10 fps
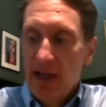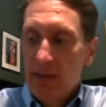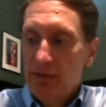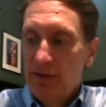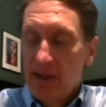
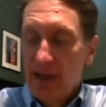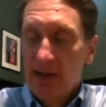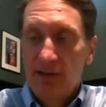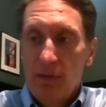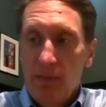kits
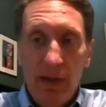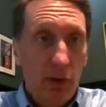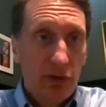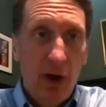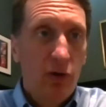to
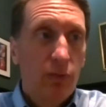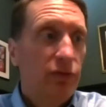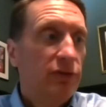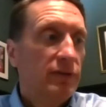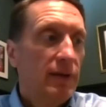people's homes.